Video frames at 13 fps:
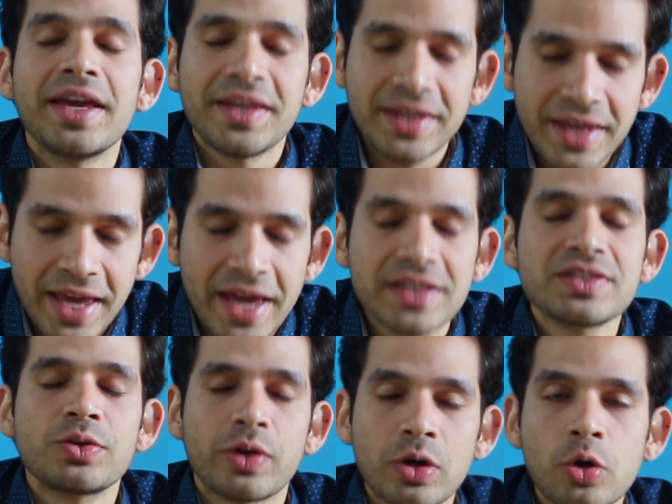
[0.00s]

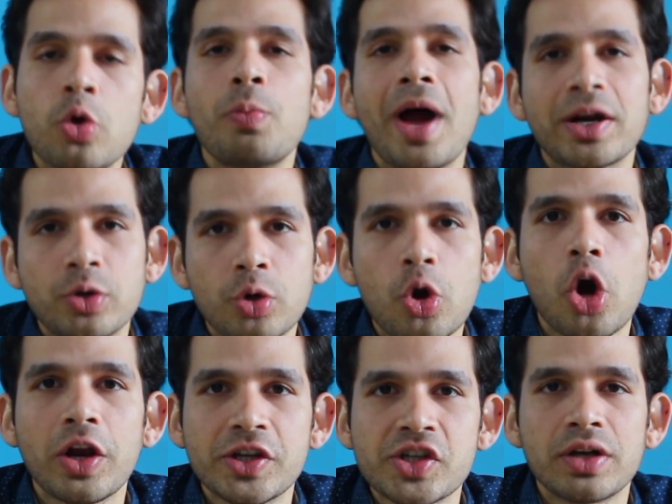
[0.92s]
Yes, you can go back to
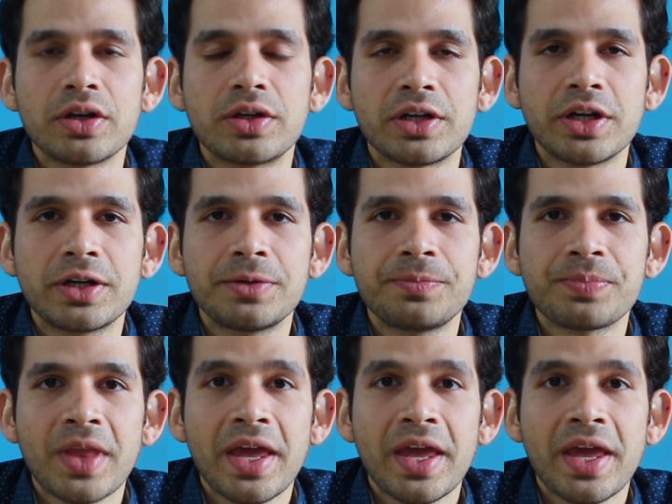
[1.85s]
college and learn it.